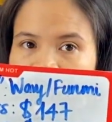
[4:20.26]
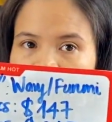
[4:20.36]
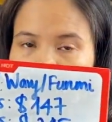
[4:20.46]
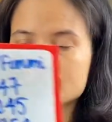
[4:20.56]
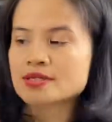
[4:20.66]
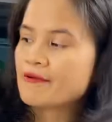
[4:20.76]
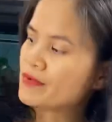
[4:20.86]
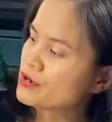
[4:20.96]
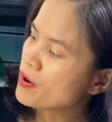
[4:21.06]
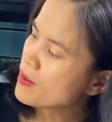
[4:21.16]
uh,
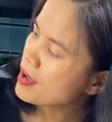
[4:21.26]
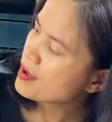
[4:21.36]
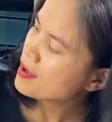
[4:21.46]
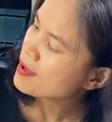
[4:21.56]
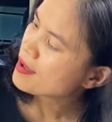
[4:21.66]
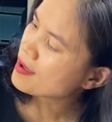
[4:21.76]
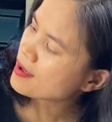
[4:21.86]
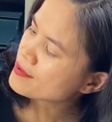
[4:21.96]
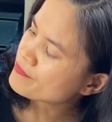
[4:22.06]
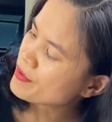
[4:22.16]
seven dollar
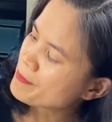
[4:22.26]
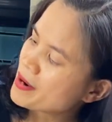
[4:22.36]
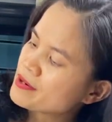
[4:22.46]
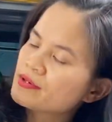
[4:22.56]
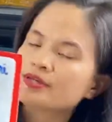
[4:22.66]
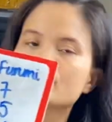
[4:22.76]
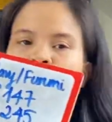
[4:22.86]
and five bundle is